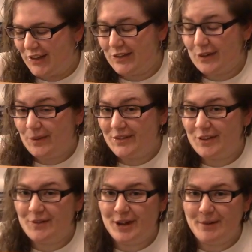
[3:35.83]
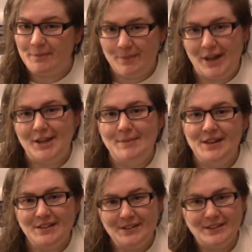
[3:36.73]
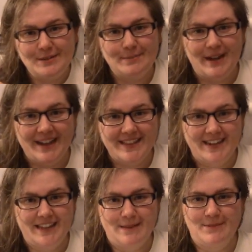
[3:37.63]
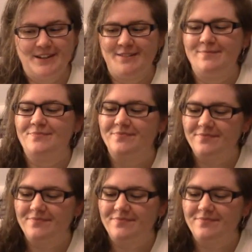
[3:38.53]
So it's going back in my little spot that I keep it in.